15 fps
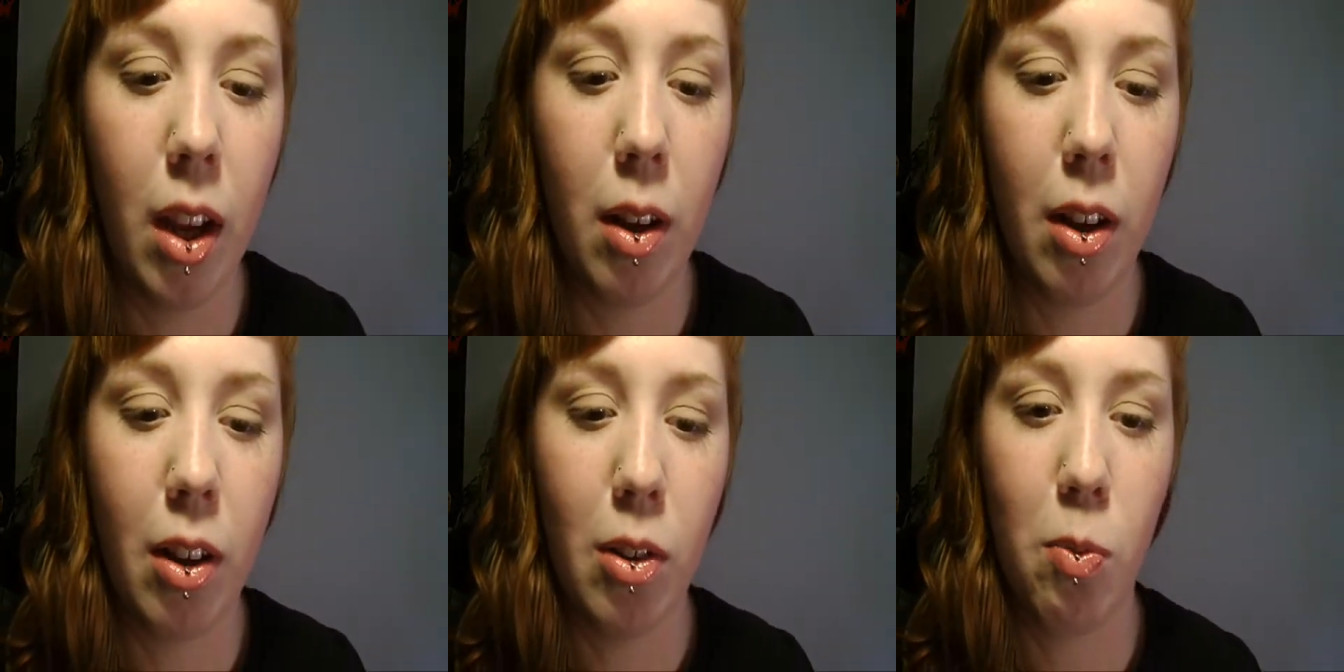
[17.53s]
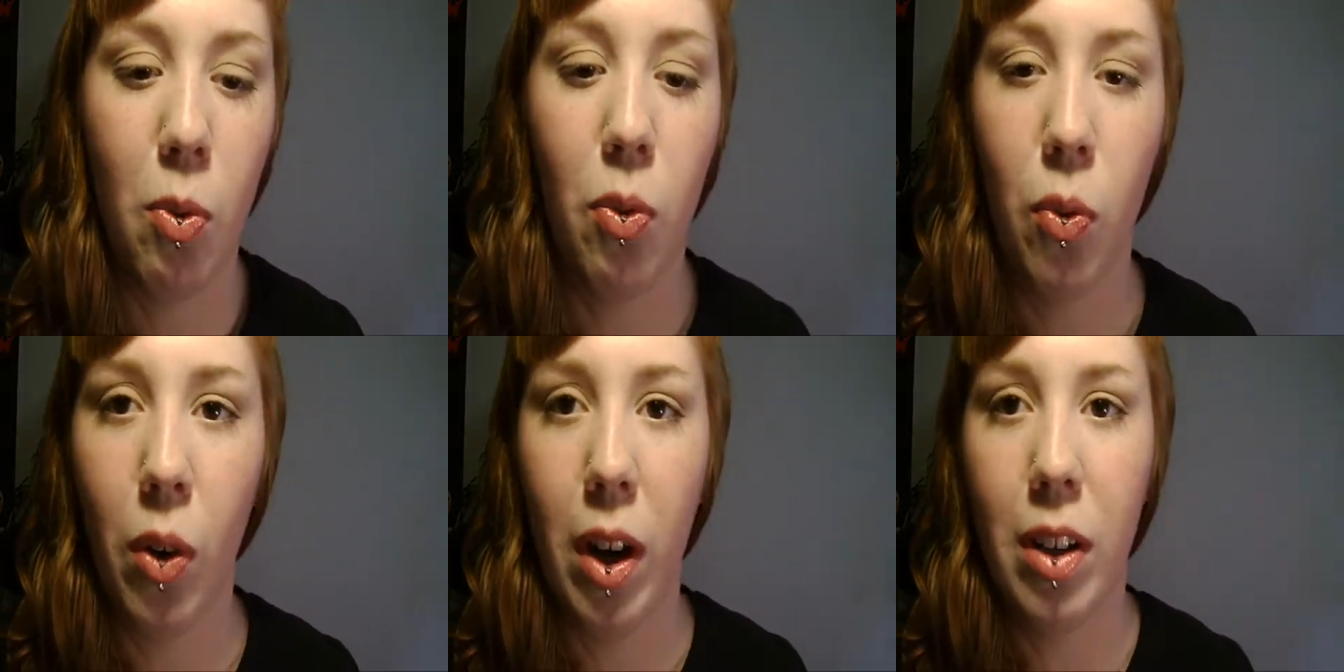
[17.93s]
because
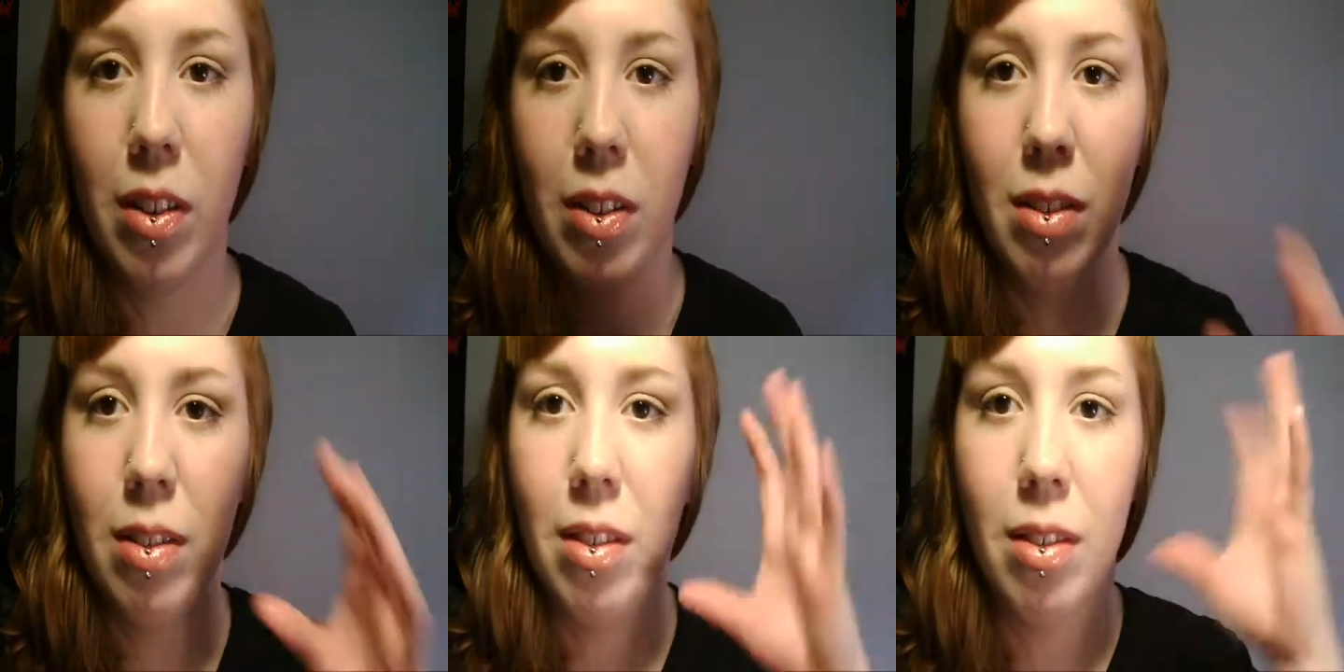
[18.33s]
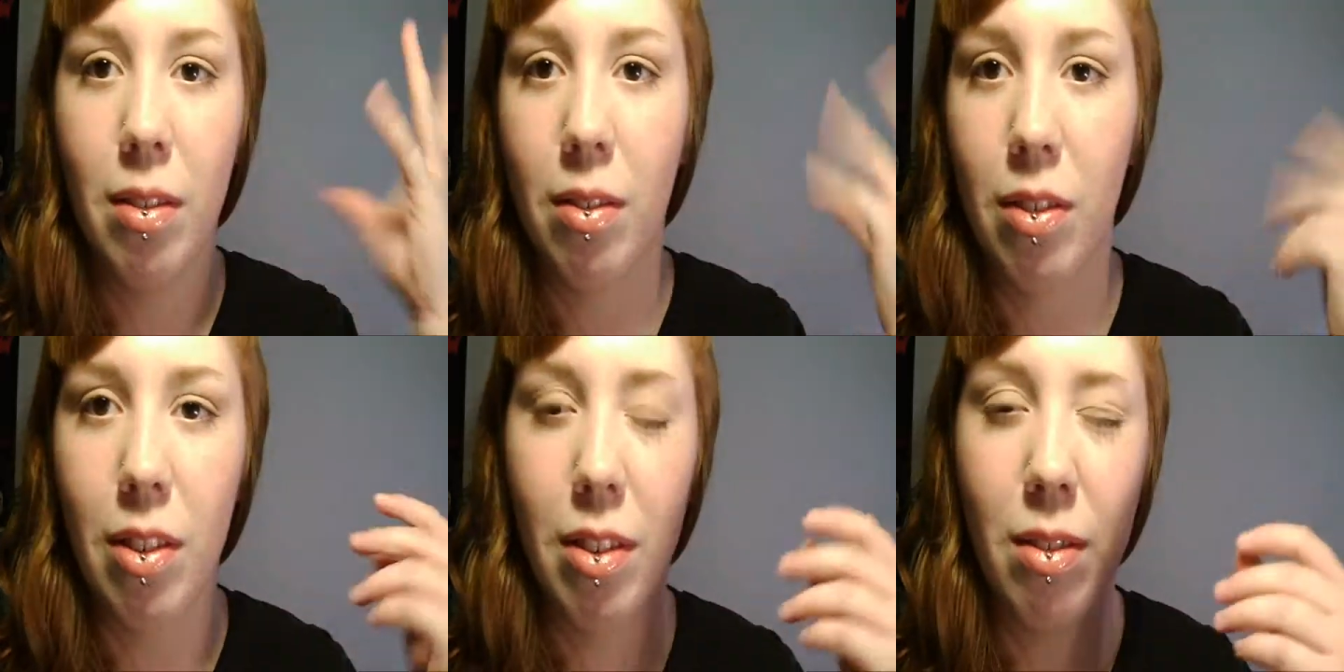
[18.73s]
before I just
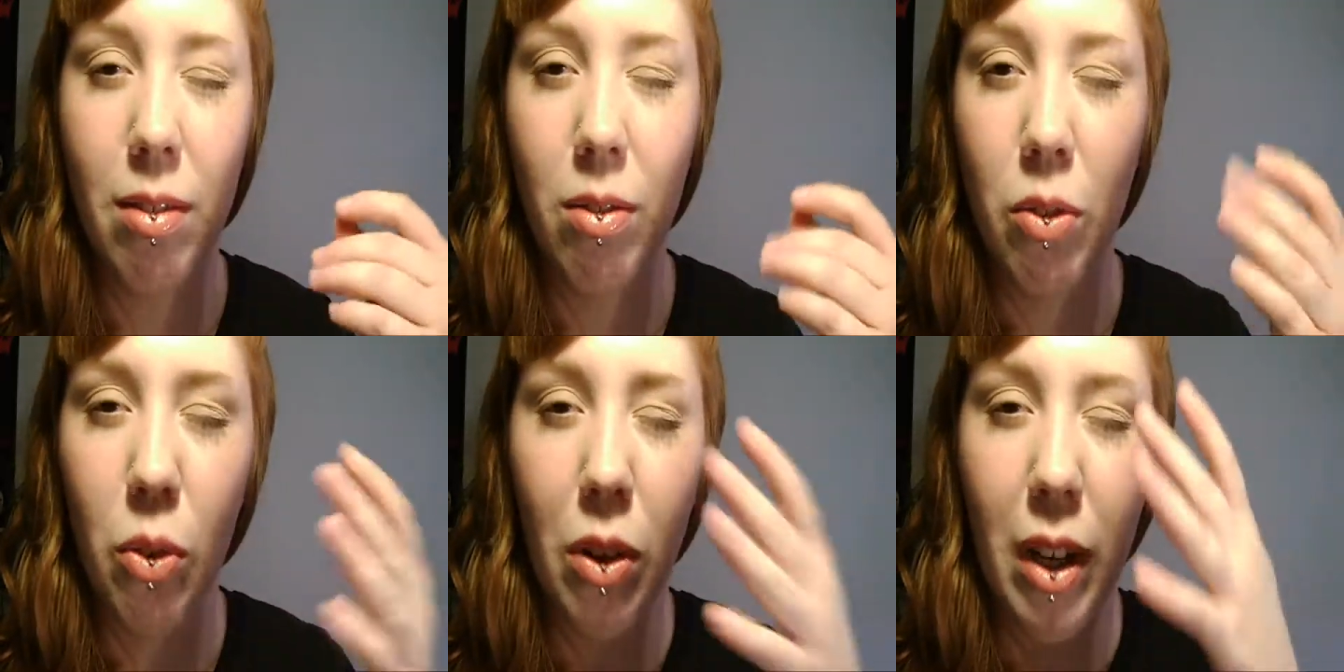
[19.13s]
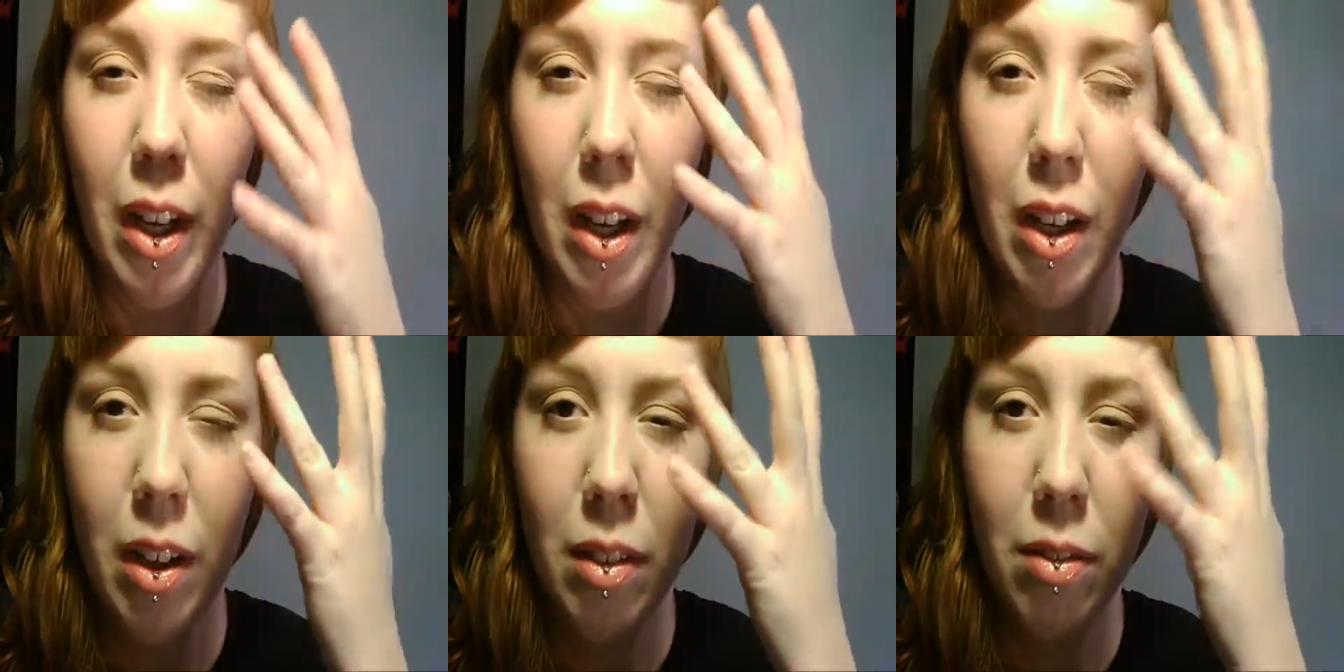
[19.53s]
throw on
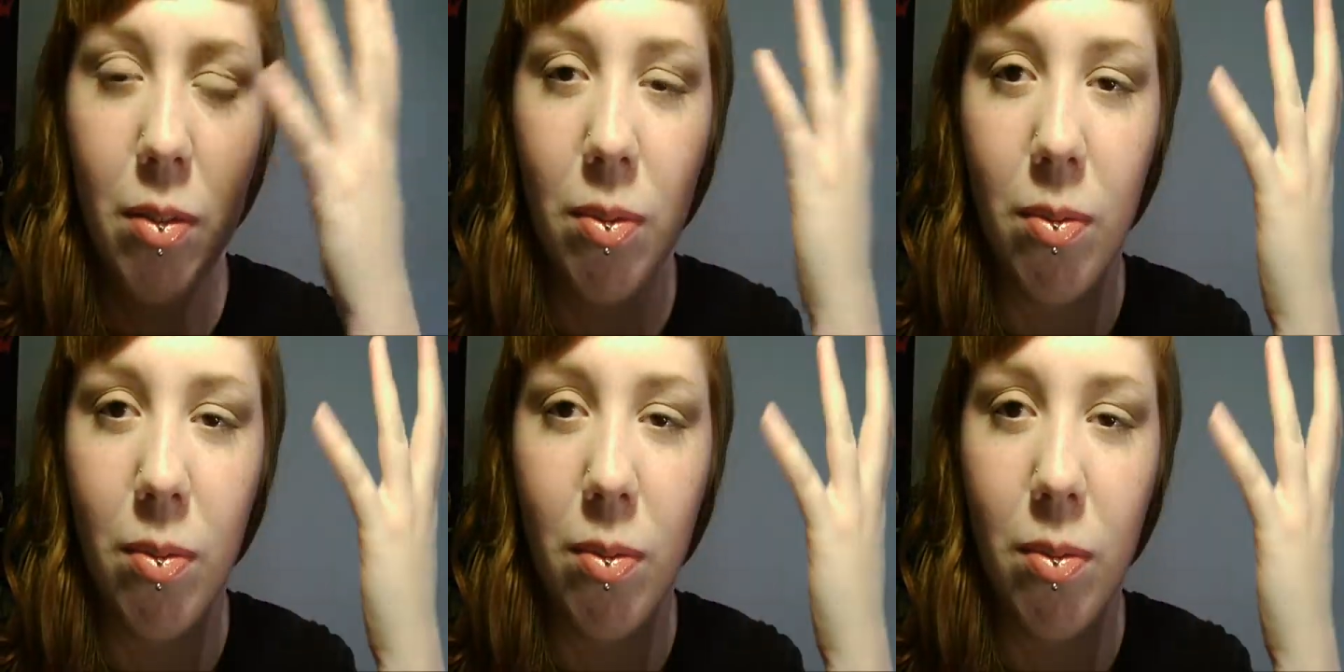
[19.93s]
like a